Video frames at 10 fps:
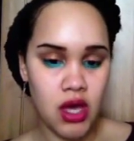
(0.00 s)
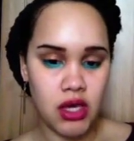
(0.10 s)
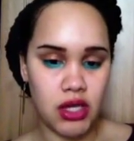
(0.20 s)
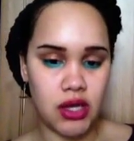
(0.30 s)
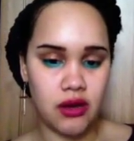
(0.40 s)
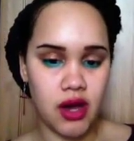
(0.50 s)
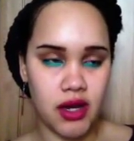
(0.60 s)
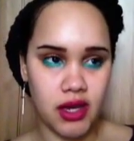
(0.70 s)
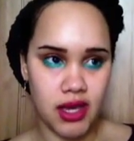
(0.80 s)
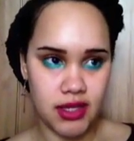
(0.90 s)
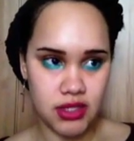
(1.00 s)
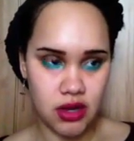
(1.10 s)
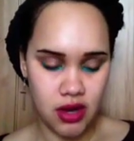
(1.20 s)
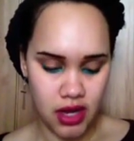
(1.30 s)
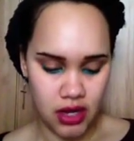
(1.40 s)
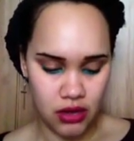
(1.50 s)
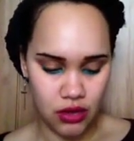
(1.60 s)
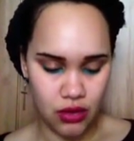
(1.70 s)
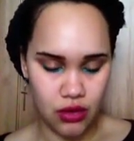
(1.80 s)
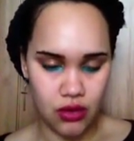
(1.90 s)
you know, kind of kickstarting
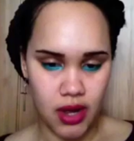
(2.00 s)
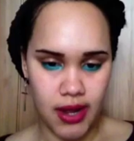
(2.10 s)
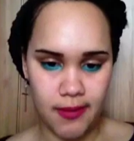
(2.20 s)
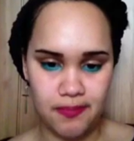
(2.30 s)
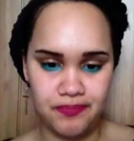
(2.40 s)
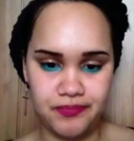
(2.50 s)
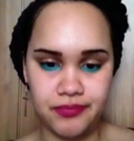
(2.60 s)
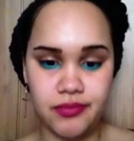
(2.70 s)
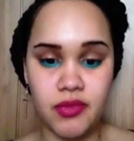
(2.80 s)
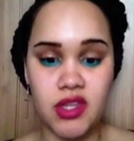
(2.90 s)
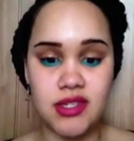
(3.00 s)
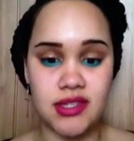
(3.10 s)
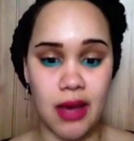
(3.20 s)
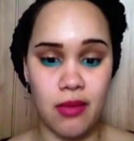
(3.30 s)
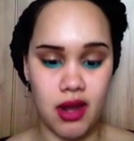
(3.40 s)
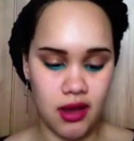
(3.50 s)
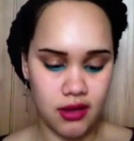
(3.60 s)
your stamina.